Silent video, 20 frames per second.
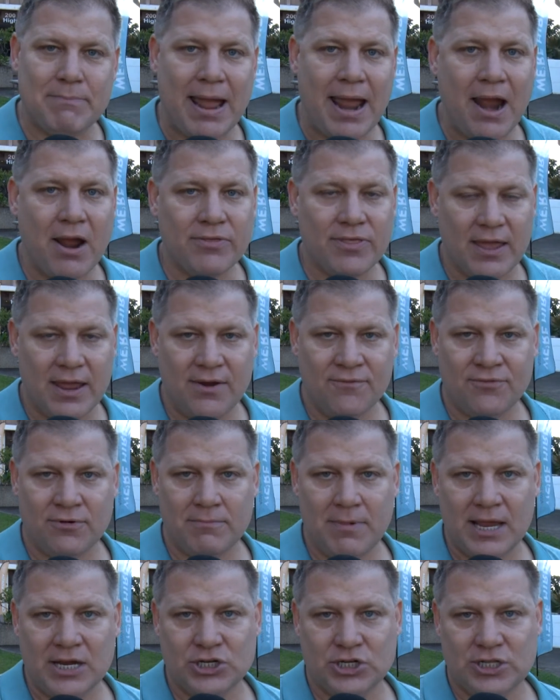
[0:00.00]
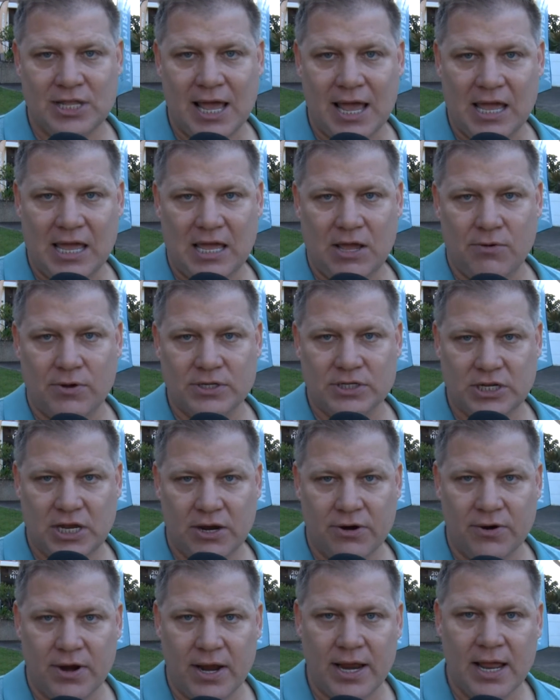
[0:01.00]
mayor the information that he was
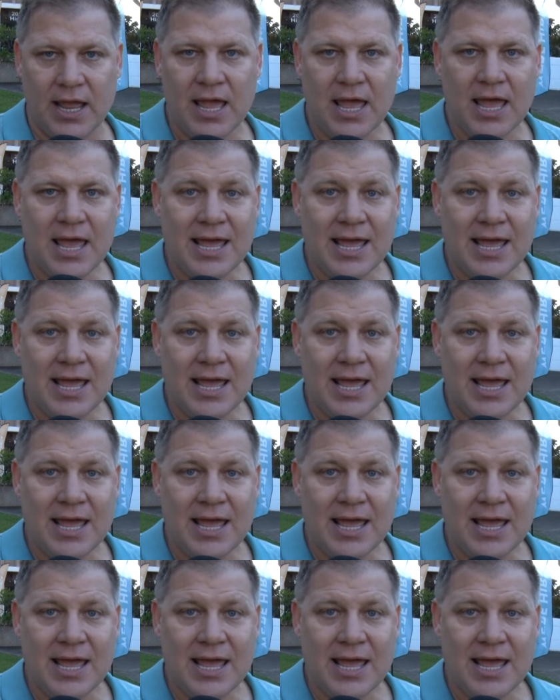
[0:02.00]
hearing,